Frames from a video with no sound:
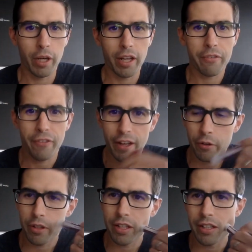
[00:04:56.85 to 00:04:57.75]
what I
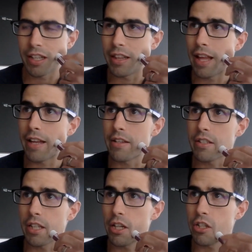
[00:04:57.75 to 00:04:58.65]
found in that
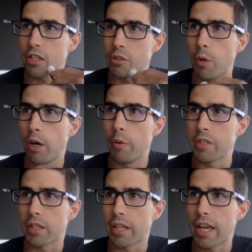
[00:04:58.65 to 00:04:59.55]
discussion as well
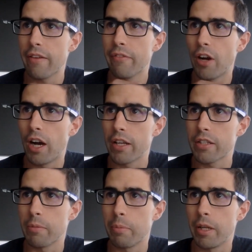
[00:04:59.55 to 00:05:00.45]
was it gave
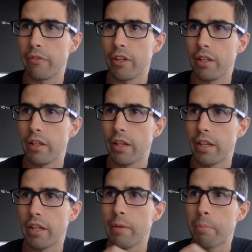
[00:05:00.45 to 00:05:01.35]
us a bit of
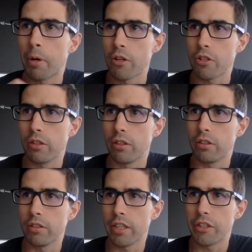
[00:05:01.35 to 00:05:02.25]
an
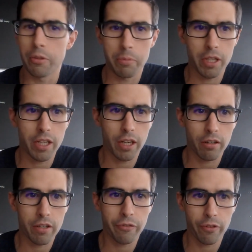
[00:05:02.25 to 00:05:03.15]
impartial
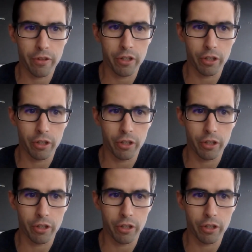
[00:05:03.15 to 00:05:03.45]
intermediary for the